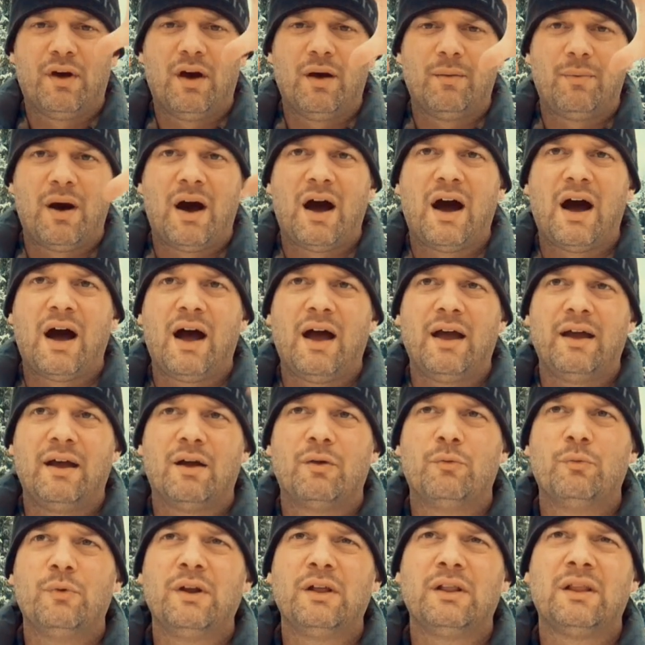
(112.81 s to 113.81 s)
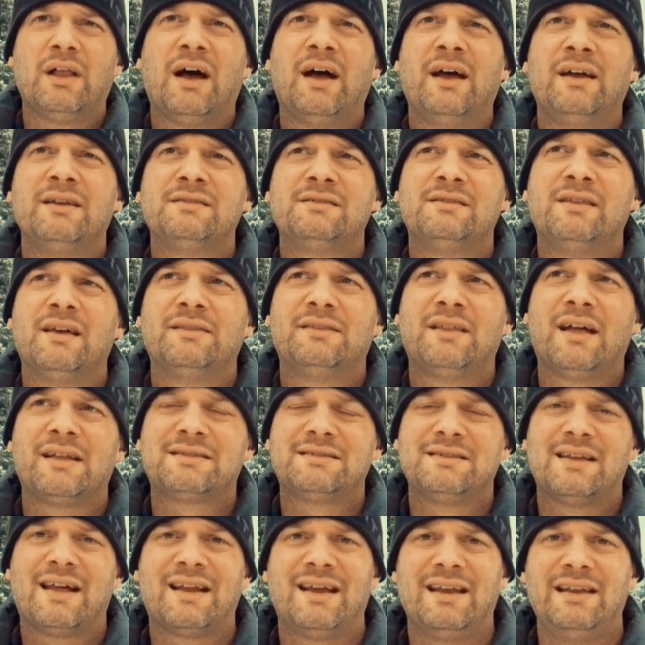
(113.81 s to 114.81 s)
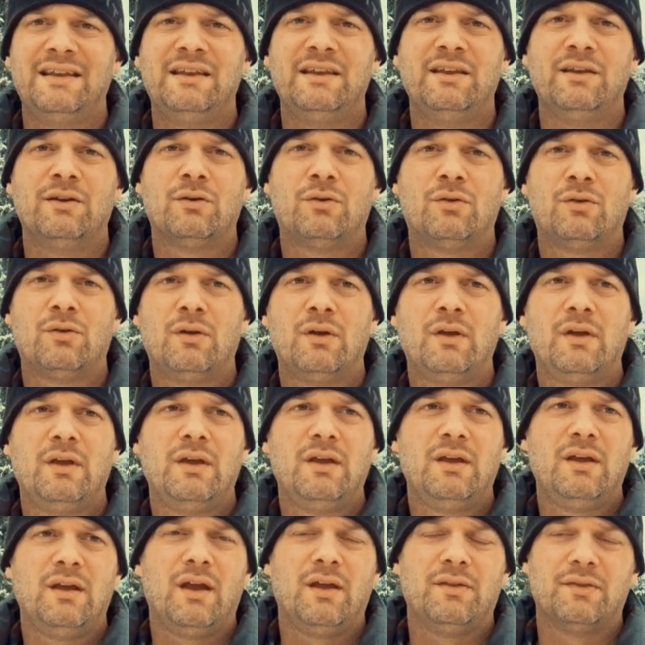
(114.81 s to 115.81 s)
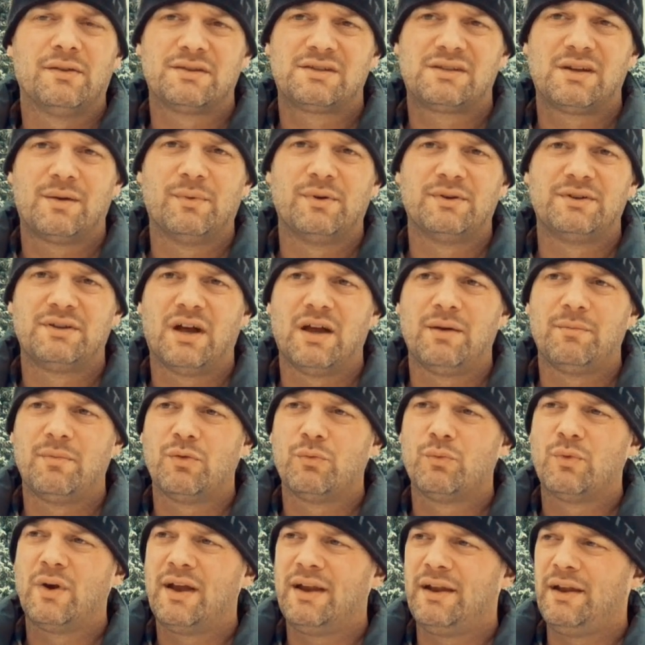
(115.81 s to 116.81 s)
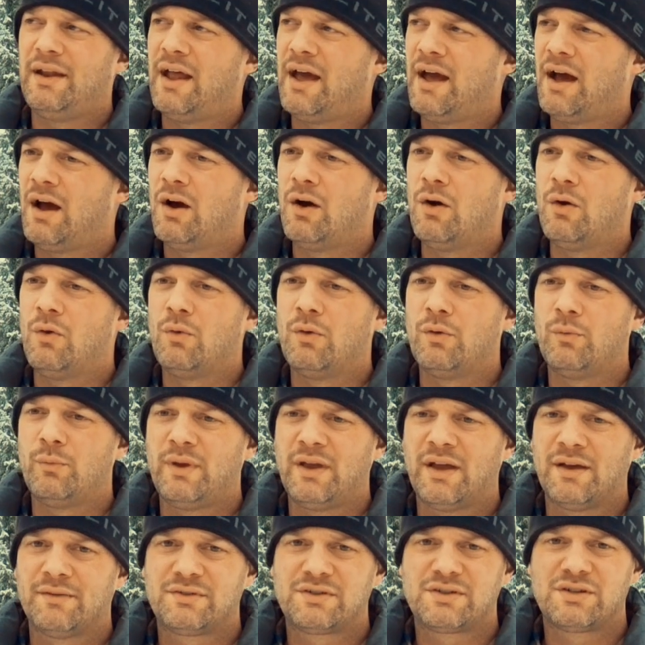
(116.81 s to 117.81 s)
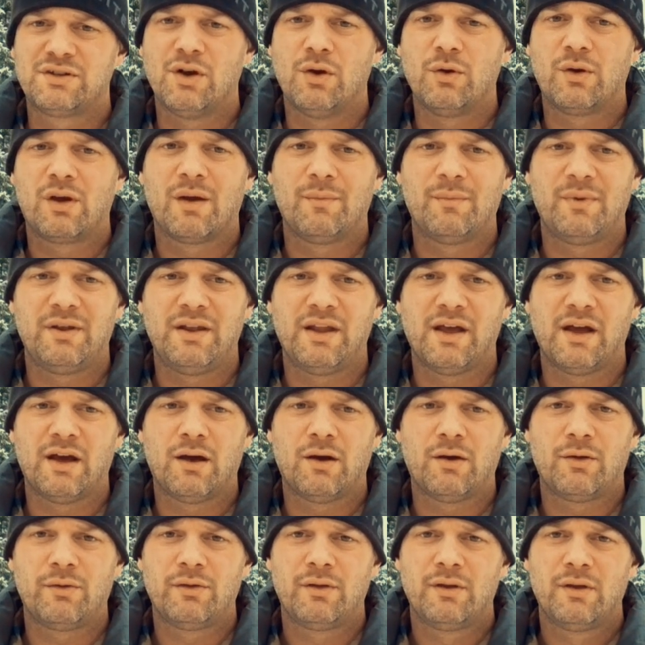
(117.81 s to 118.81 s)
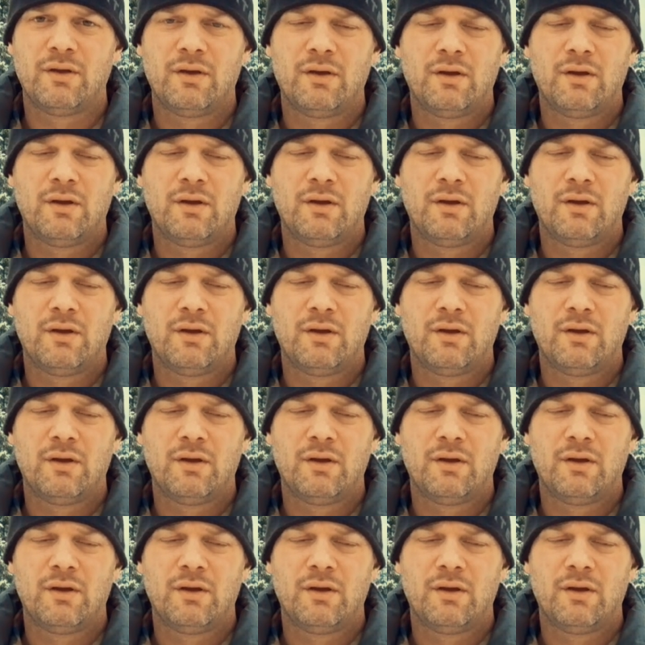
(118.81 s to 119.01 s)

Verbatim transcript: up high I realize that that's not ideal in the summertime but right now when we have snow coming down